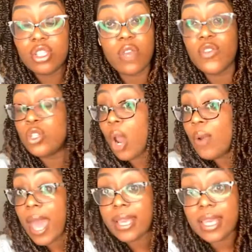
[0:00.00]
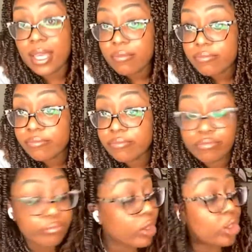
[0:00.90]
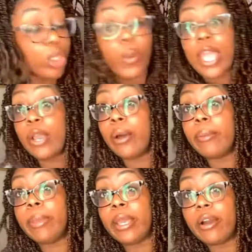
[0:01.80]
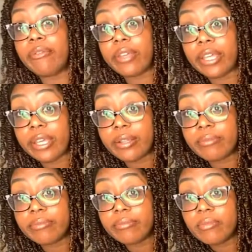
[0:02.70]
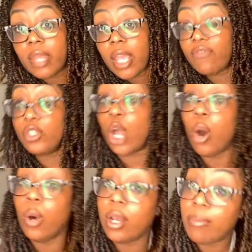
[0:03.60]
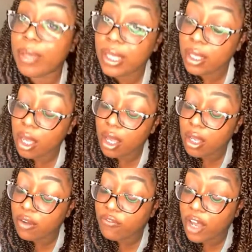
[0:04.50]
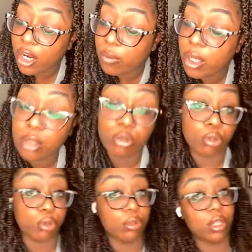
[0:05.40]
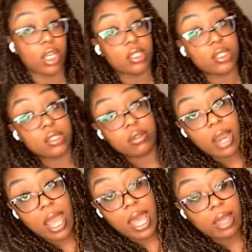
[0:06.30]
So if you don't like it, you ain't gonna be over here. If you don't want to be a follower, you can unsubscribe.